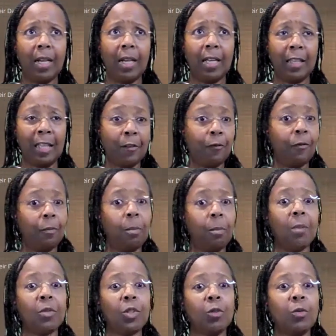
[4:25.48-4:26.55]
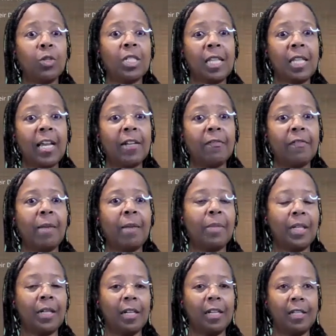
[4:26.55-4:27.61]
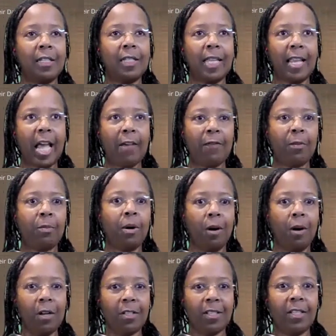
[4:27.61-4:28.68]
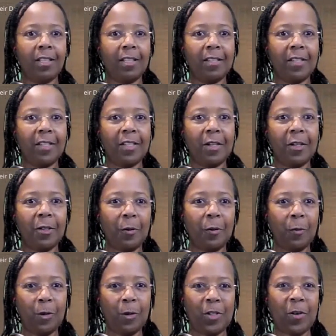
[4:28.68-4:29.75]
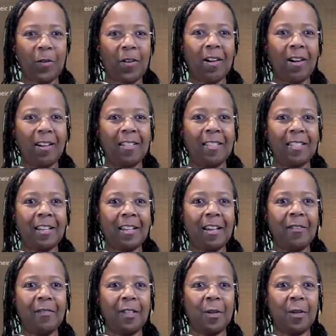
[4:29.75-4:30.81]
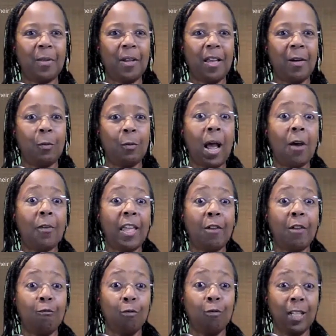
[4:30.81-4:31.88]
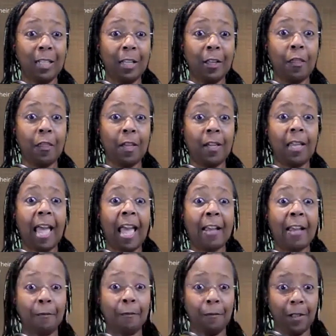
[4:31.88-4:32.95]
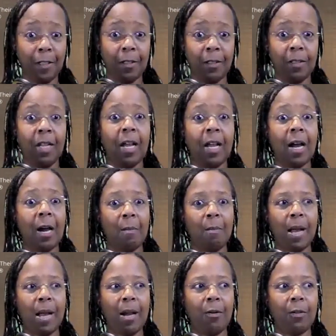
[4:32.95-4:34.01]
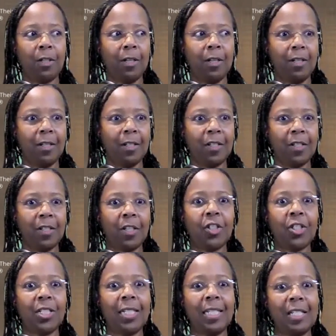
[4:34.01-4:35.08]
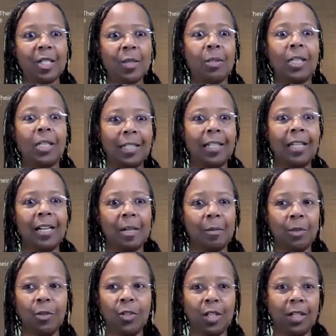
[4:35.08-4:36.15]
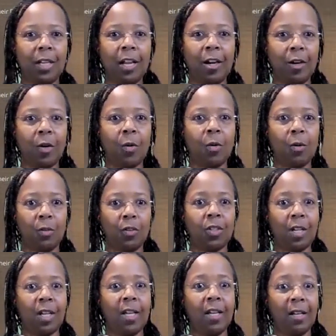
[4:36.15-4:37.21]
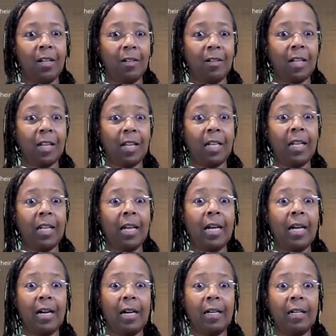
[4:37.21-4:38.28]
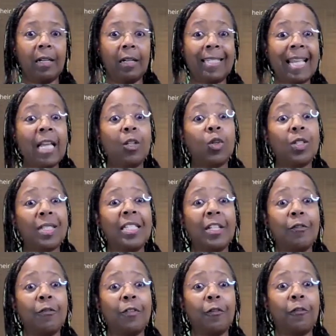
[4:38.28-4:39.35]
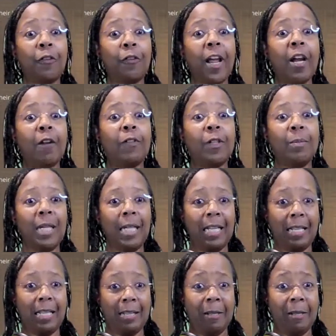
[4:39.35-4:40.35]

I think moms lose sight of that because they haven't paused to consider what's going on inside of them and how they really think and feel about such discipline. And I'm using air quotes, okay? Because uh, that looks different for everybody.